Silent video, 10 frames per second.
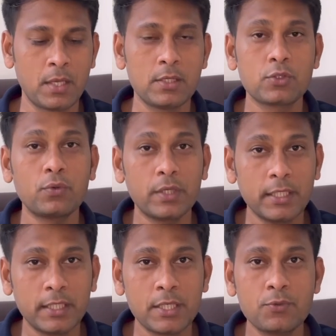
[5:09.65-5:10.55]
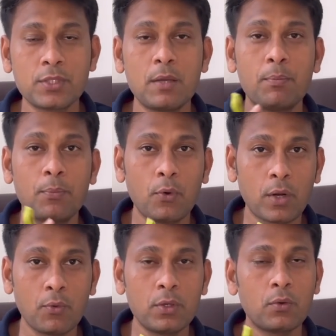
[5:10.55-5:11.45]
So either you say pour
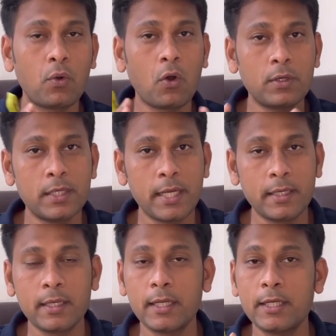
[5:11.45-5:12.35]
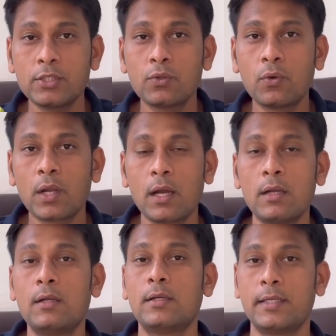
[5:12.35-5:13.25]
out or drain, it is gonna
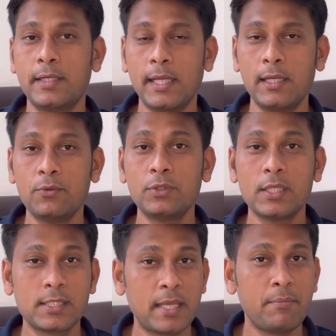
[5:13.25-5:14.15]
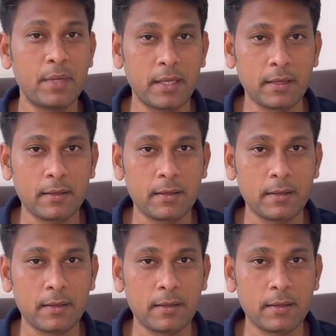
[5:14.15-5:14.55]
tell you the same meaning.